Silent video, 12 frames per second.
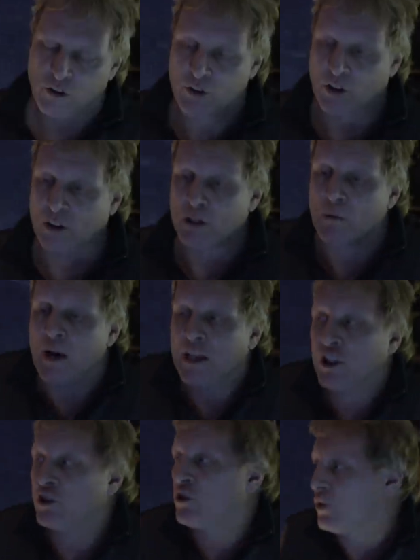So the only way
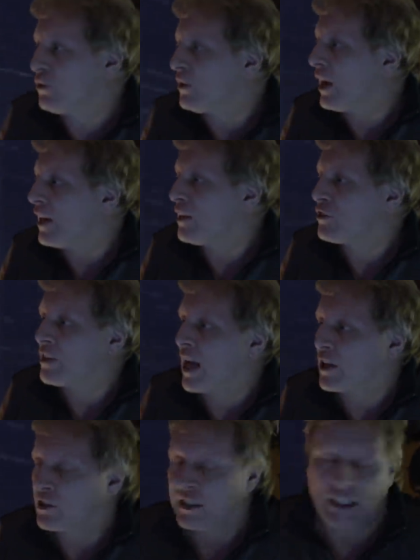to do that is to
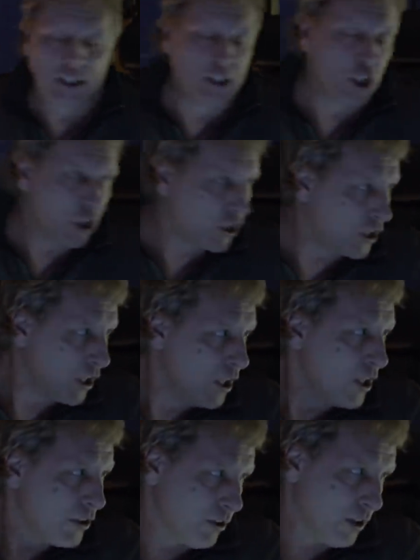actually look.
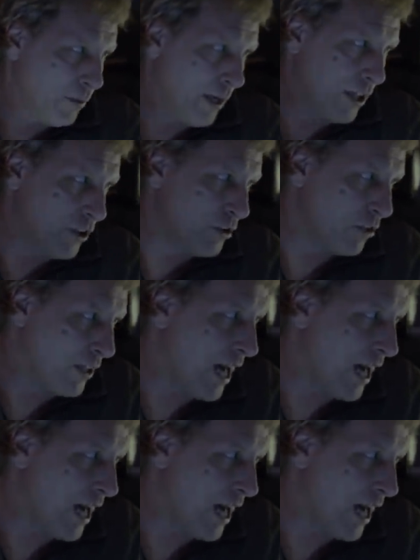The only way to do